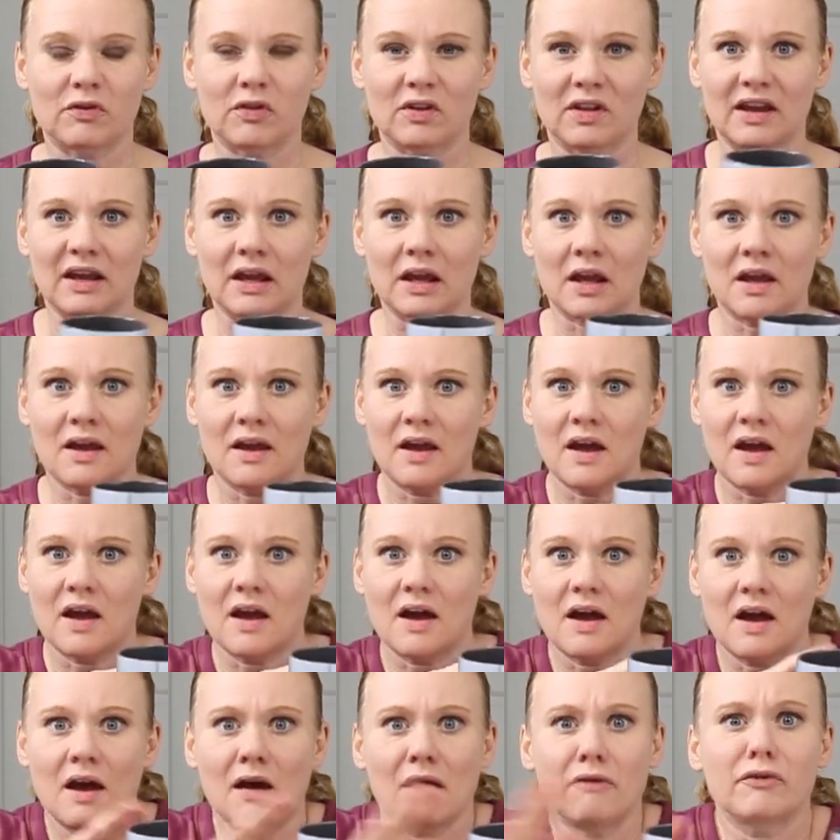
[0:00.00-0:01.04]
for like
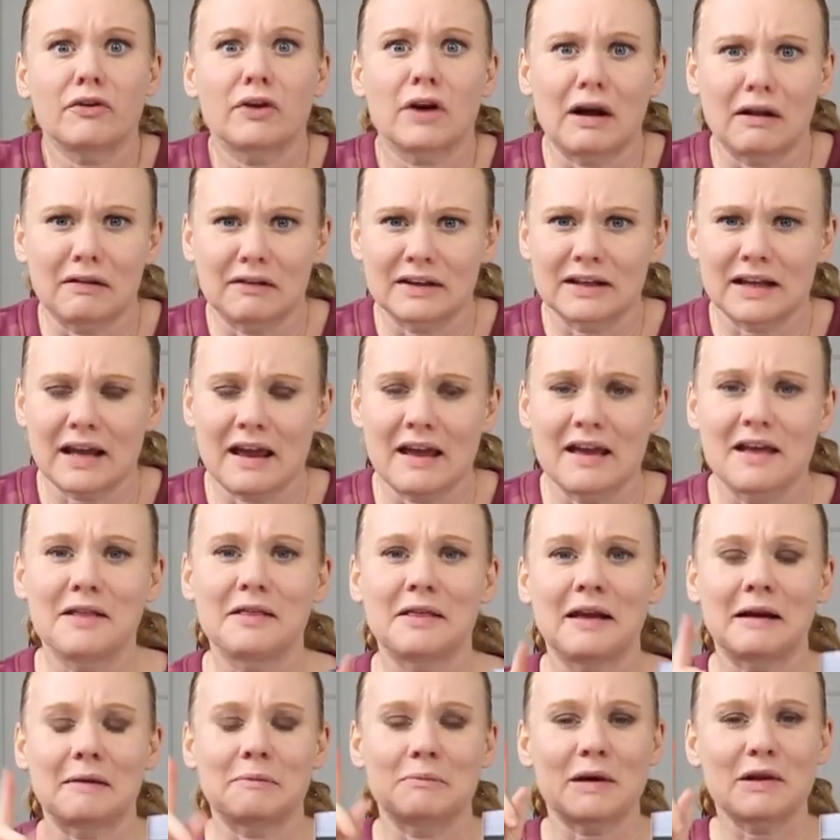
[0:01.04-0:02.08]
every holiday.
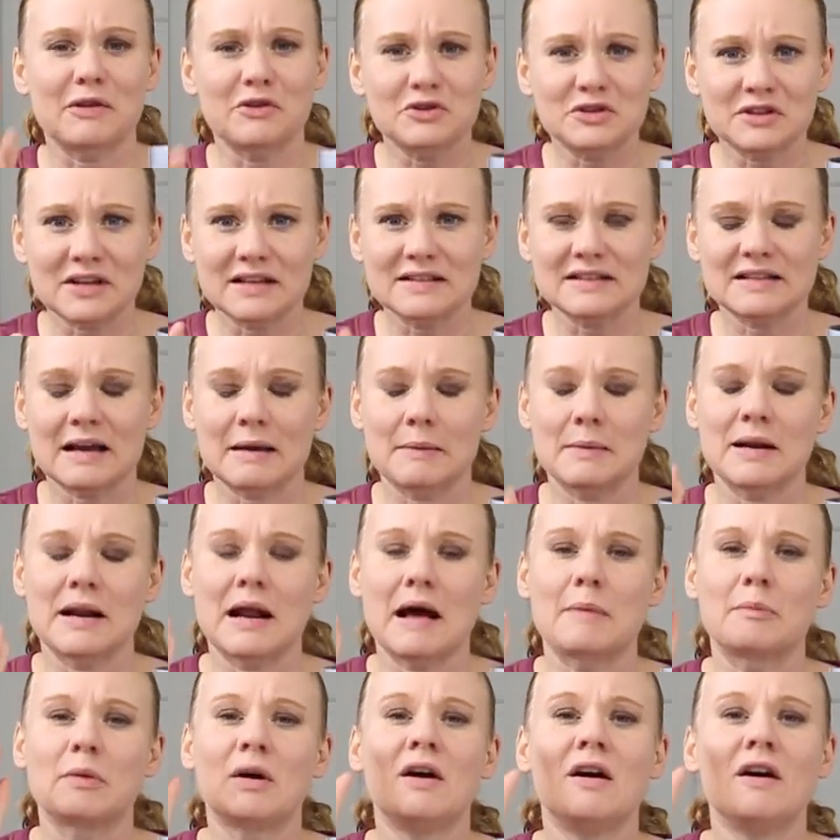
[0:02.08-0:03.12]
Like Mother's Day is coming
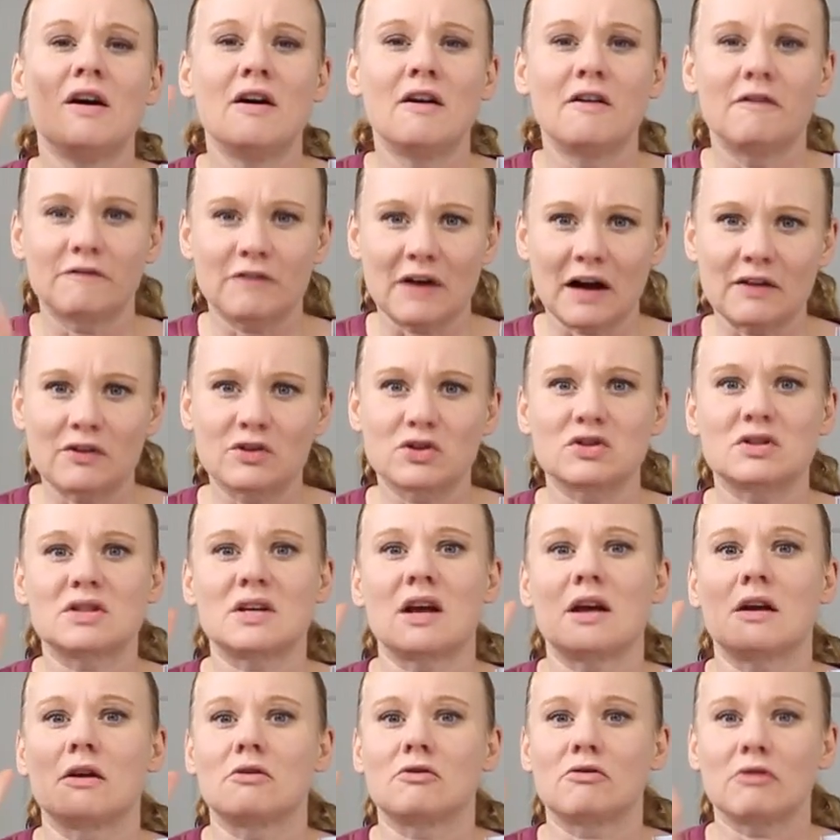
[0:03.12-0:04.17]
up, Father's
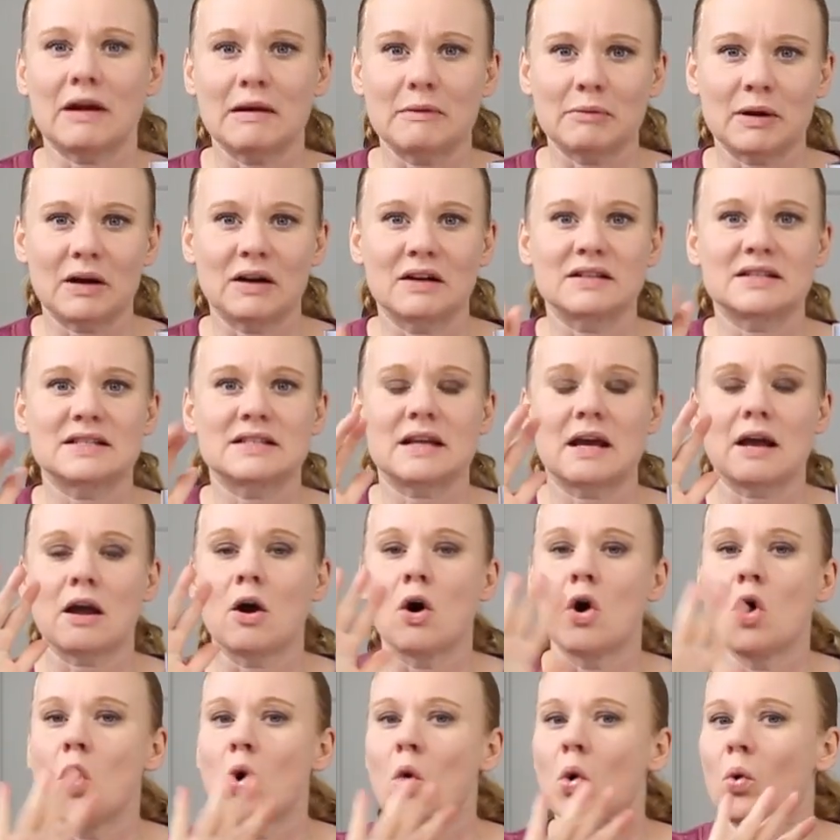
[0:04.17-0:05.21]
Day, Grandparents' Day,
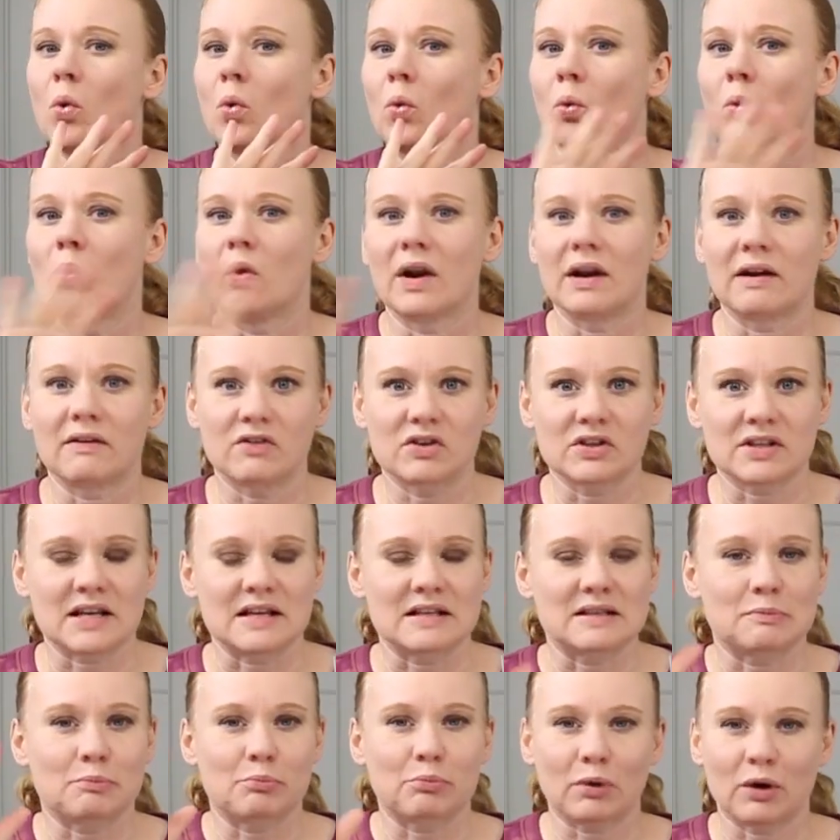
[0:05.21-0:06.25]
whatever
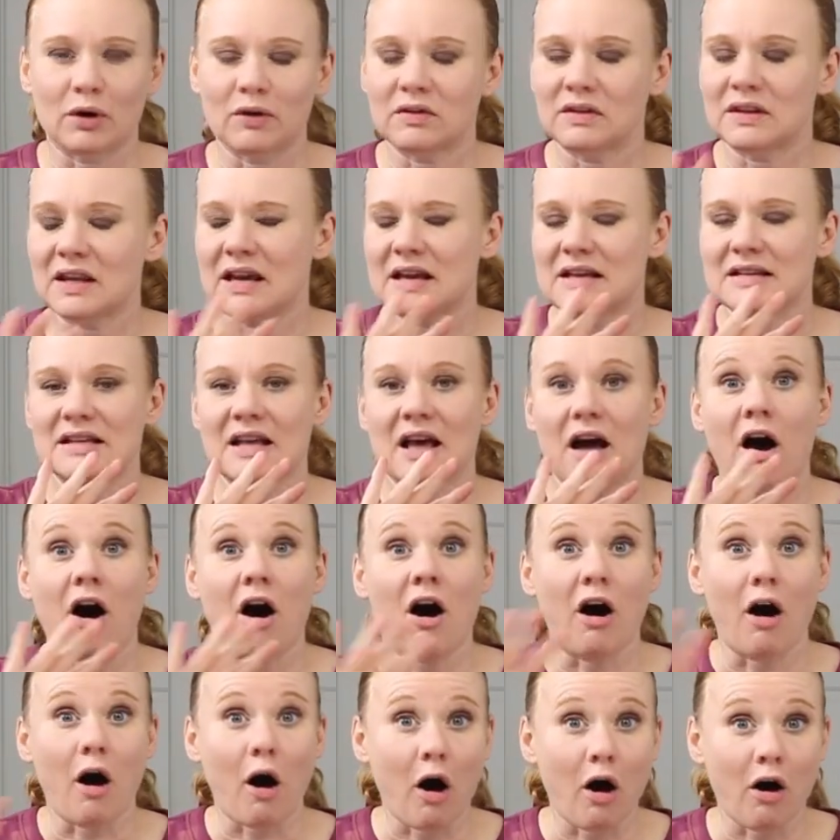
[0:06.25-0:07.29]
days, birthdays,
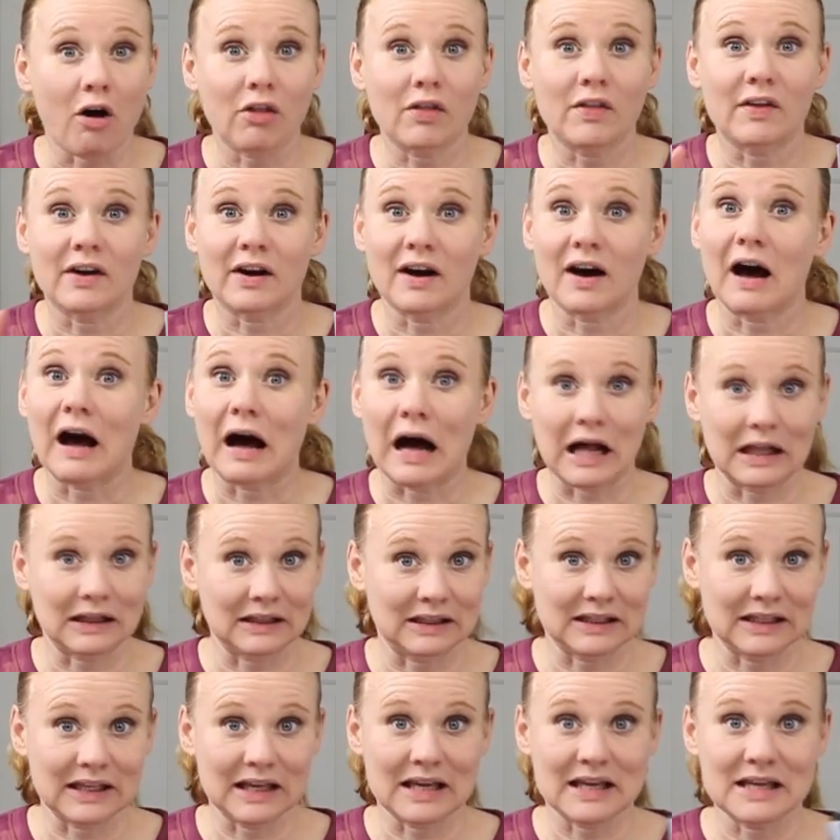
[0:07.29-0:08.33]
all the
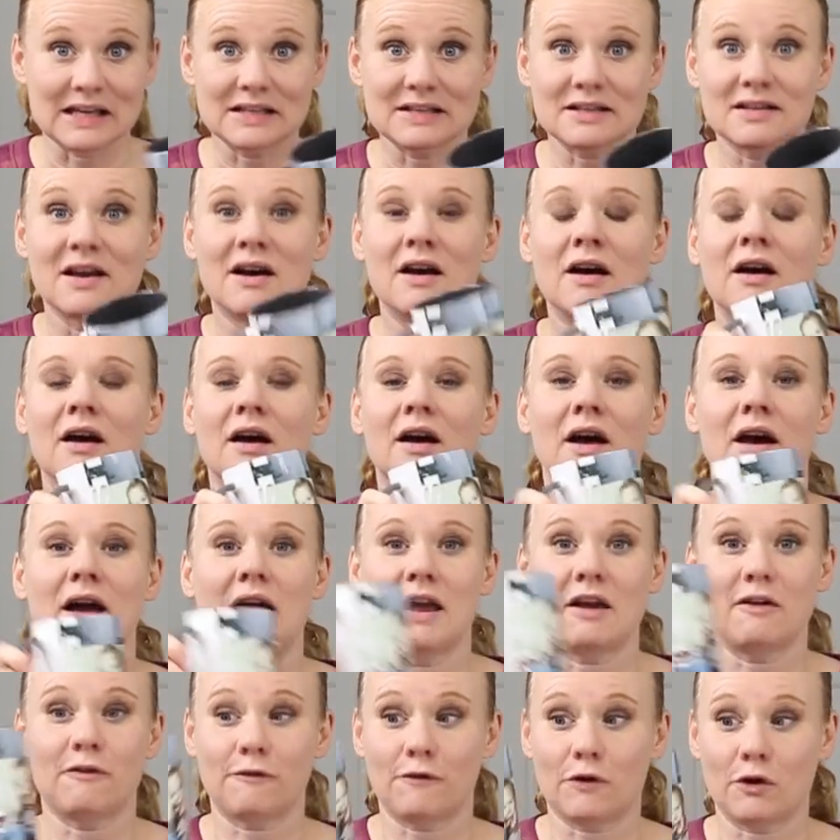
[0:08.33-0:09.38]
holidays,
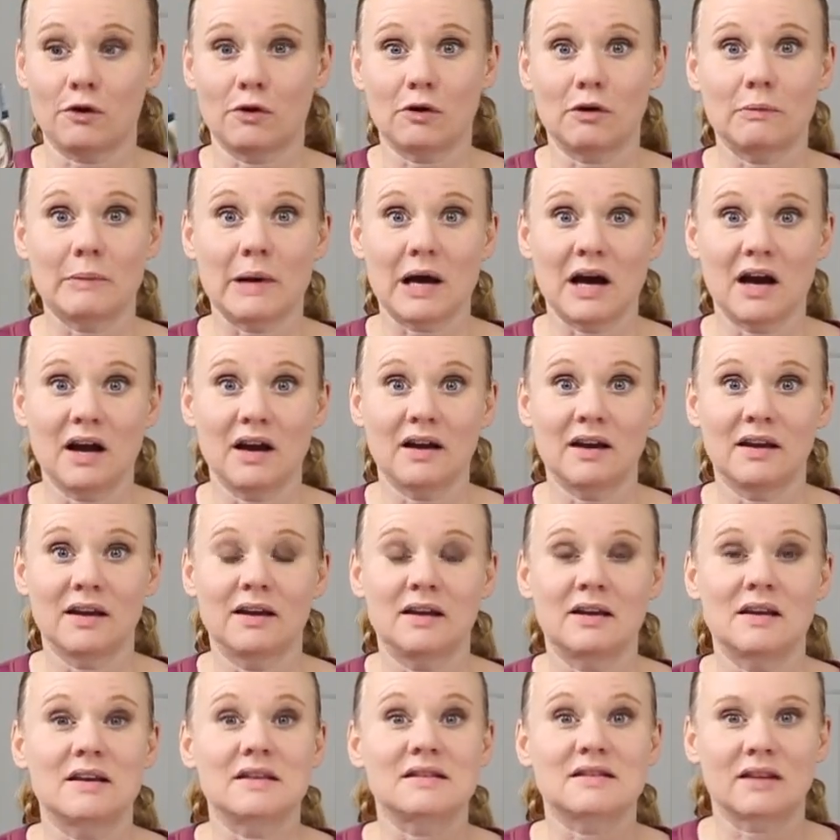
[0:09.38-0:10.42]
a photo mug
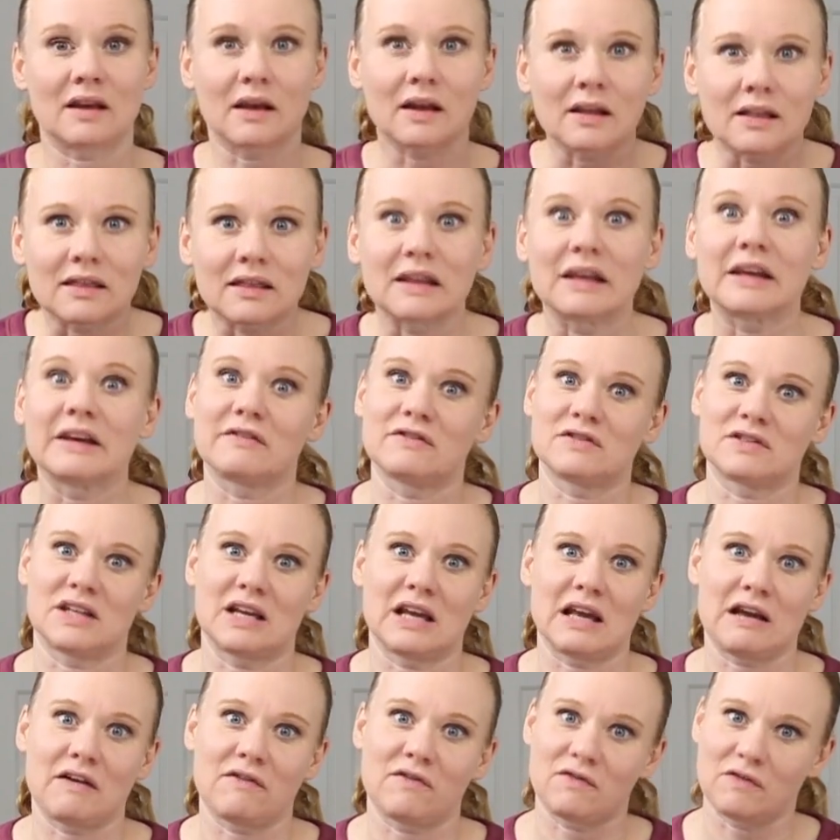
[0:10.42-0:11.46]
is like the gift to
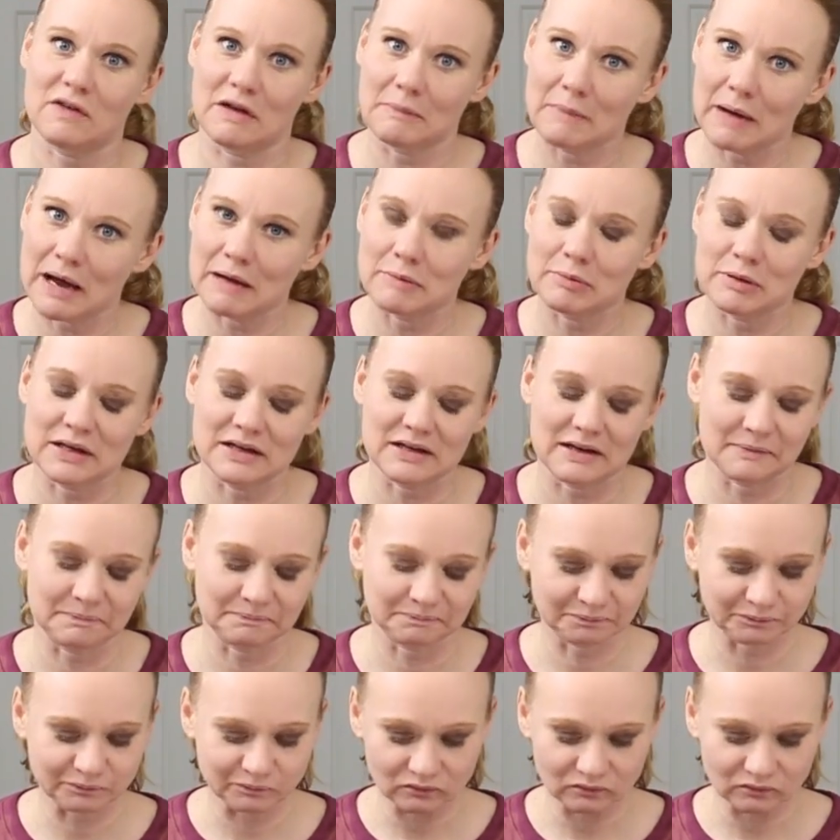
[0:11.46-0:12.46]
give, in my opinion.